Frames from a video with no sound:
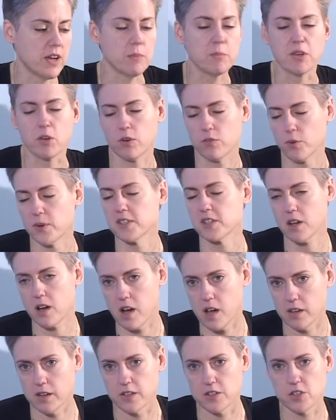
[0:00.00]
family who went to
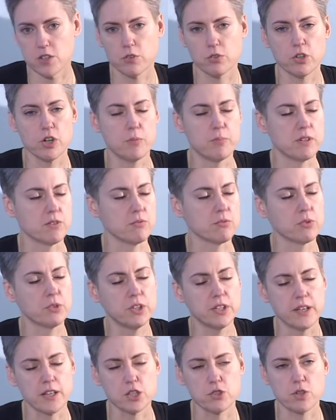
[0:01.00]
college grew up in
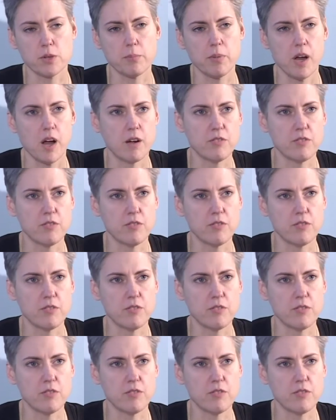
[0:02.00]
really extreme